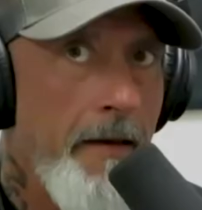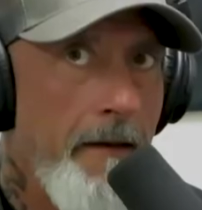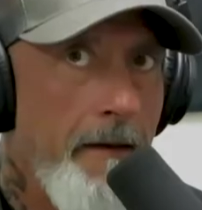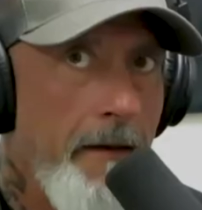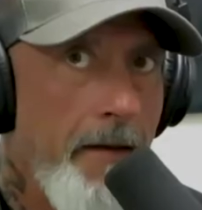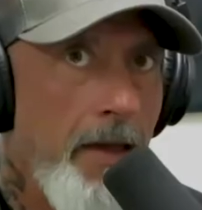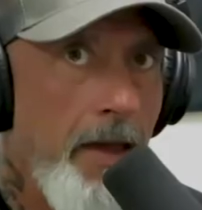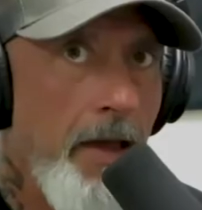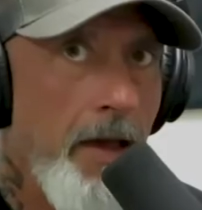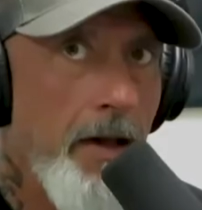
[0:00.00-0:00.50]
are
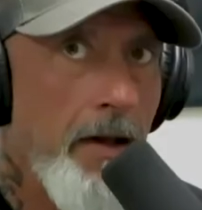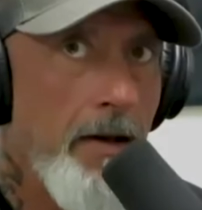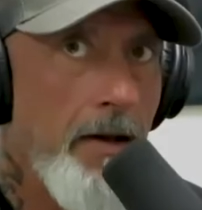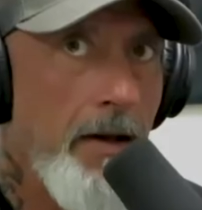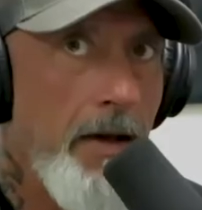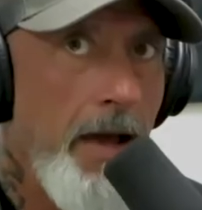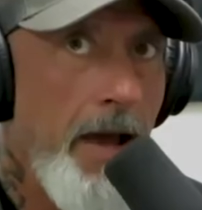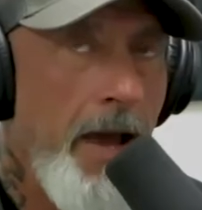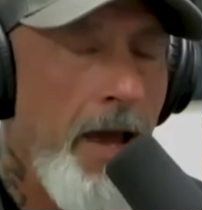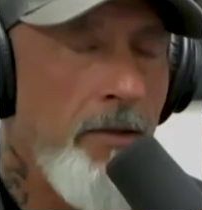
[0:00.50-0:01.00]
starting yeah. to
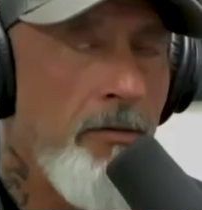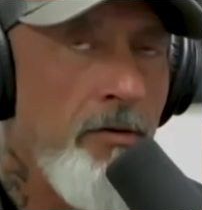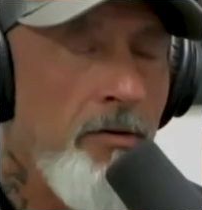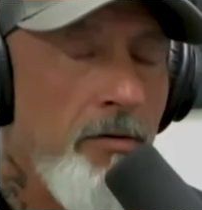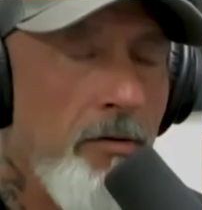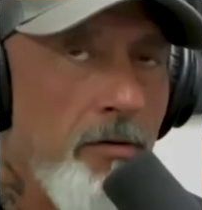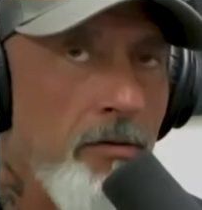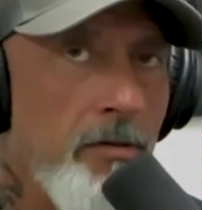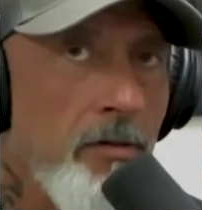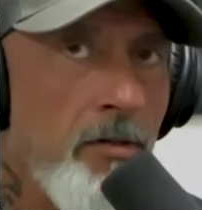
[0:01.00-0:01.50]
choose and
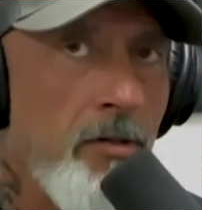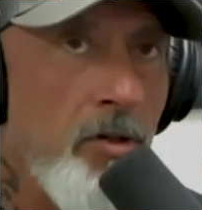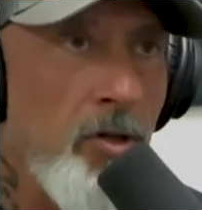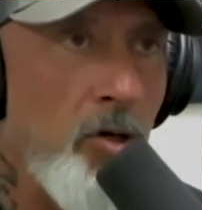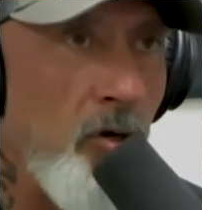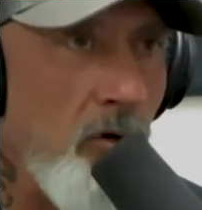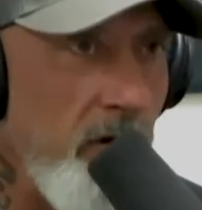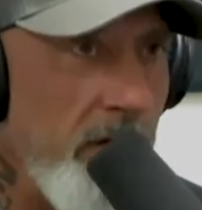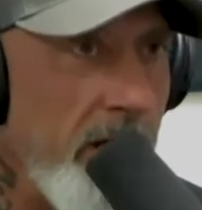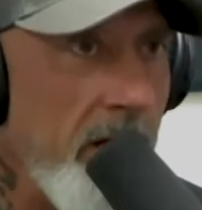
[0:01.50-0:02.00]
they're
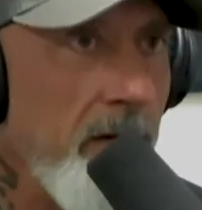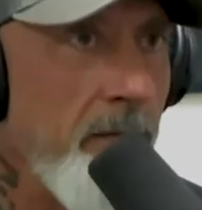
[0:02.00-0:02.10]
learning